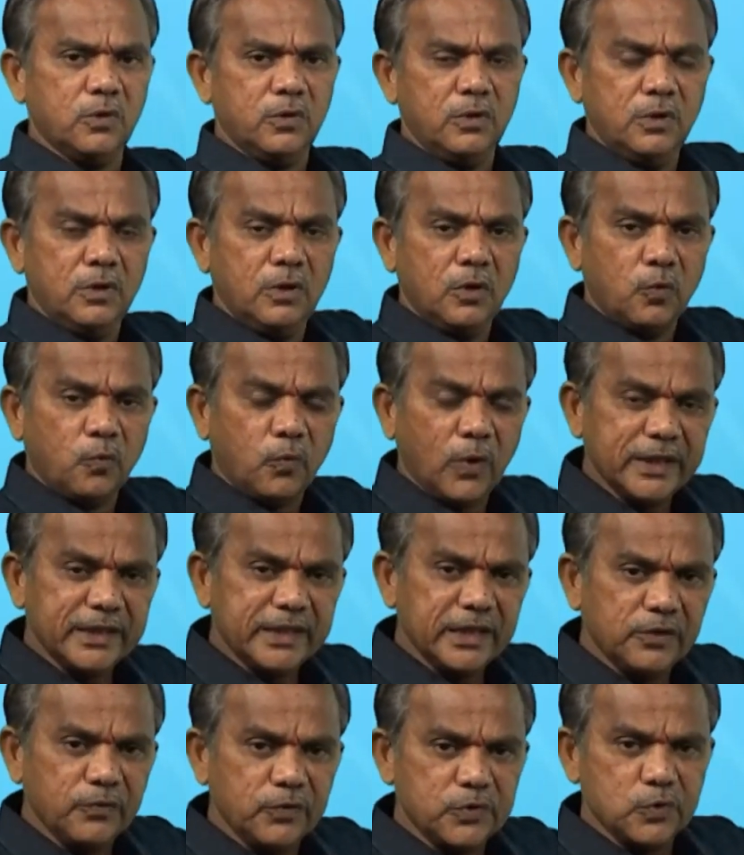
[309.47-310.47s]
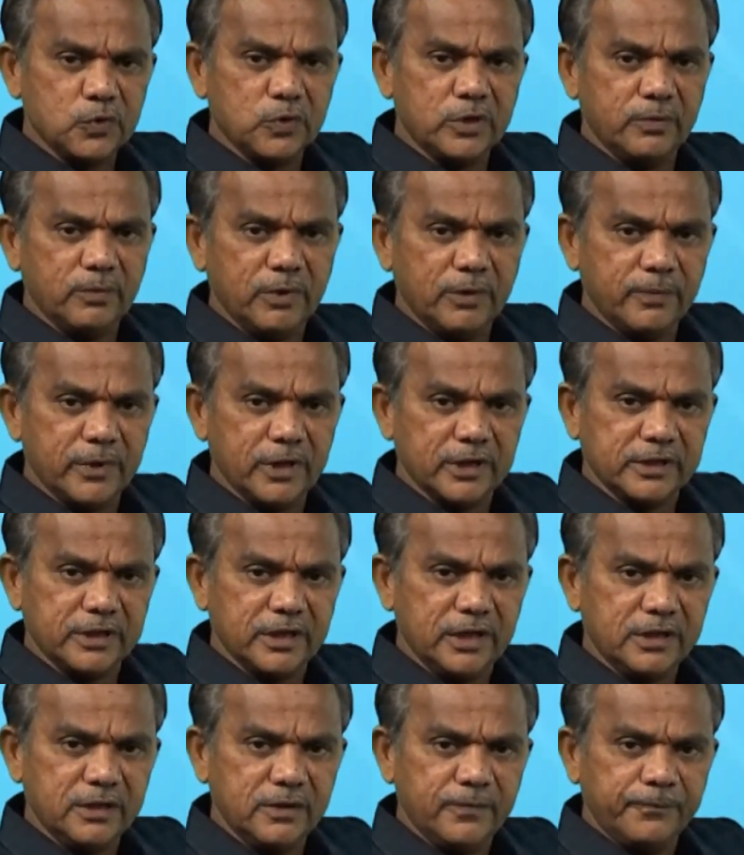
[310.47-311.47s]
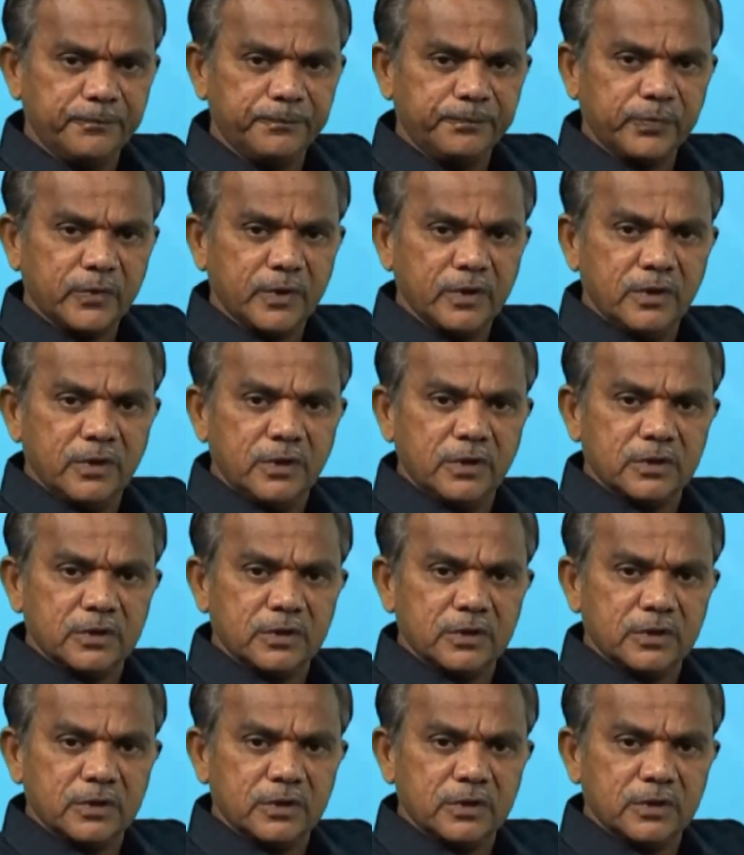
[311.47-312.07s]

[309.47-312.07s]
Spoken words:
So one thing we should remember that,